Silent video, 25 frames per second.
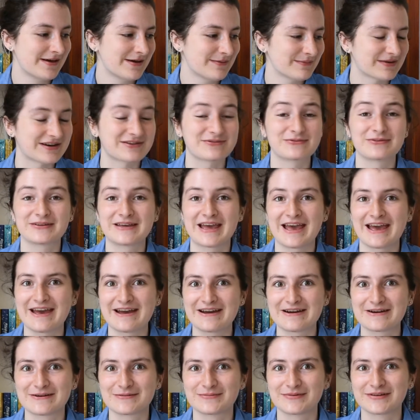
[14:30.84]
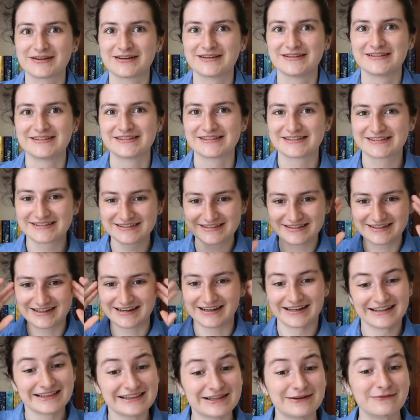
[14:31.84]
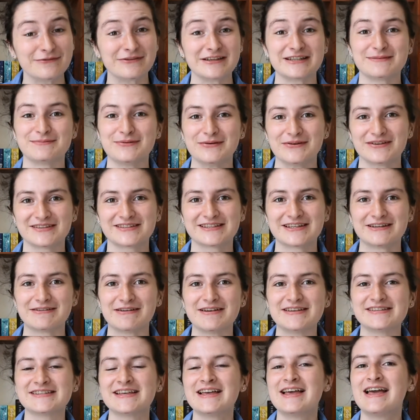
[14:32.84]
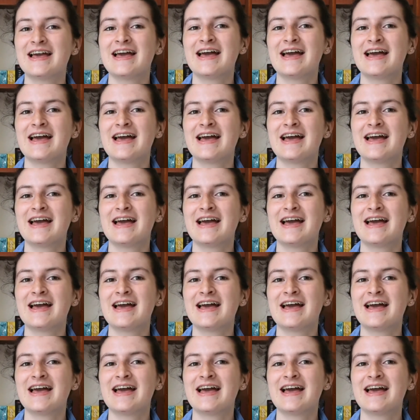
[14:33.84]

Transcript: but I don't care, because I love this book series.